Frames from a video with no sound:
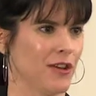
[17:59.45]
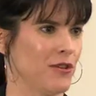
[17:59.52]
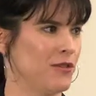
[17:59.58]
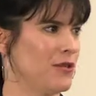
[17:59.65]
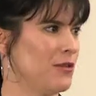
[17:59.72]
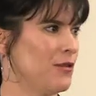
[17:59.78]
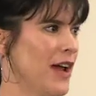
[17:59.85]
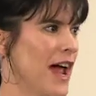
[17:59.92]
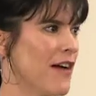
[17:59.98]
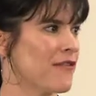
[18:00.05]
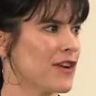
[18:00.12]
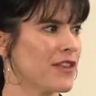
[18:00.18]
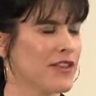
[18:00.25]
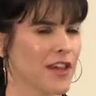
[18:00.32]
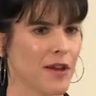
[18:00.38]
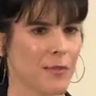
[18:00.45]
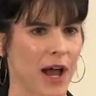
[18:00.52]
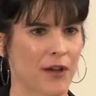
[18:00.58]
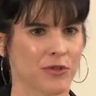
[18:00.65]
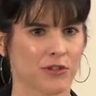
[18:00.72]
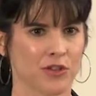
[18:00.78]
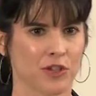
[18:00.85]
who knew everything
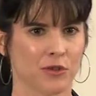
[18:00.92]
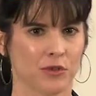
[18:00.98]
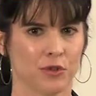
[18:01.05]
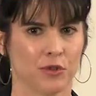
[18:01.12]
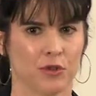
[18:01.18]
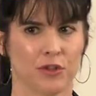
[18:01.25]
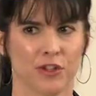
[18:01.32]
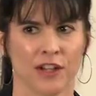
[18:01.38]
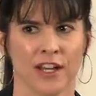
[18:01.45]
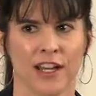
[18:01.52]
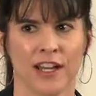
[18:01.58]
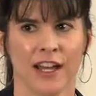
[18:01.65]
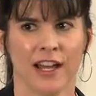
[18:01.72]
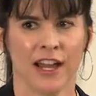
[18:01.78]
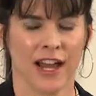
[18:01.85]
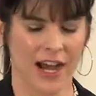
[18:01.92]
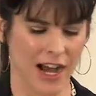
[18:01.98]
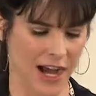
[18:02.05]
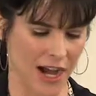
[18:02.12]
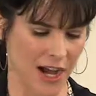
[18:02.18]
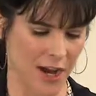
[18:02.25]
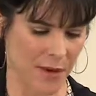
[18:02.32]
about the tool,
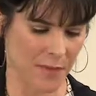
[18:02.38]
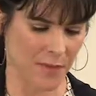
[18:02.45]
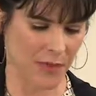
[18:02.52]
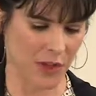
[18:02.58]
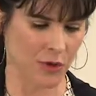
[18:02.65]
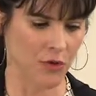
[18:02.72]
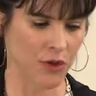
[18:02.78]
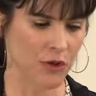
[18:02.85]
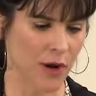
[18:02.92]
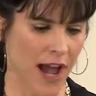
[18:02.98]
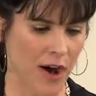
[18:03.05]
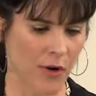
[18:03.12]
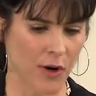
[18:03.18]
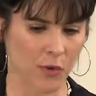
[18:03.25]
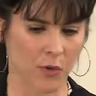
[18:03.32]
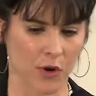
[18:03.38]
who knew how it